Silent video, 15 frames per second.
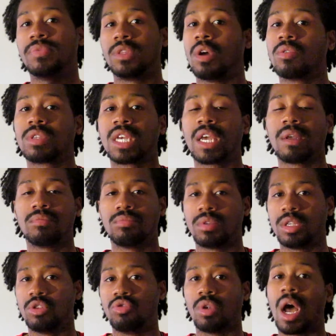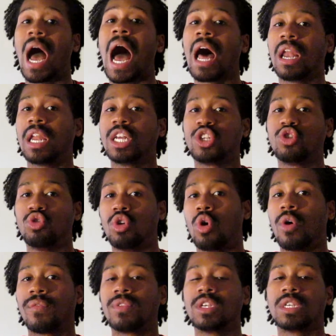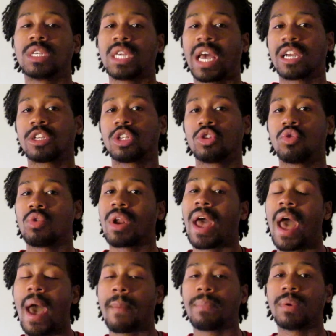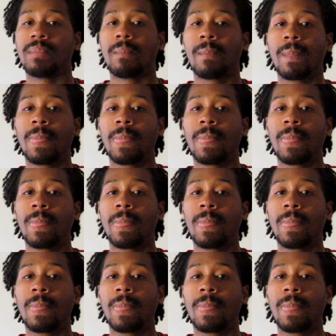I'll let you know if this is actually going to happen.